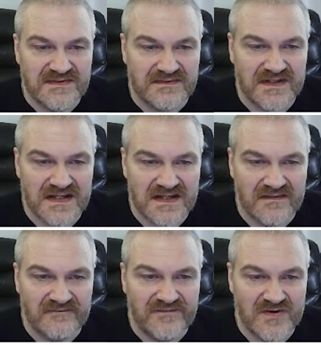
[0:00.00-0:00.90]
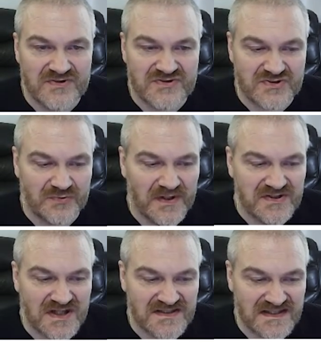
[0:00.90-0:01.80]
the first
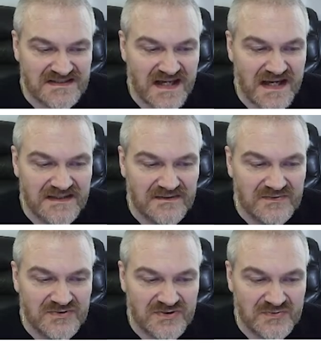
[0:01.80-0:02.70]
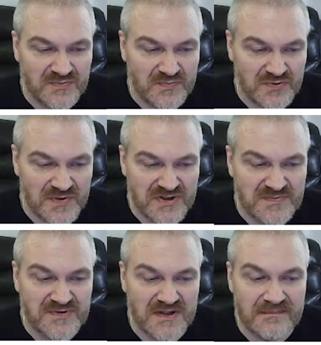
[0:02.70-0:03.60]
switch, as I said,
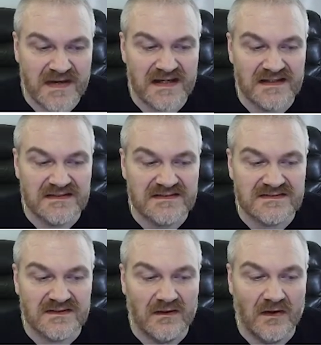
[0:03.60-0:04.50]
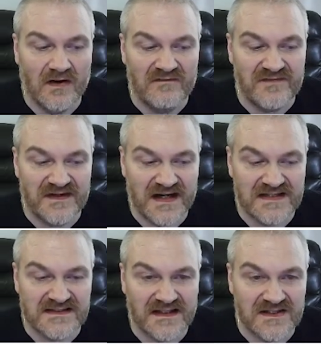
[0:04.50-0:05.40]
switches between mains, off and
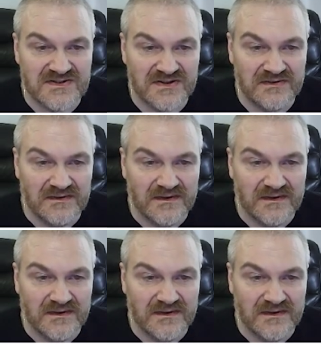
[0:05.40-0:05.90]
isolation,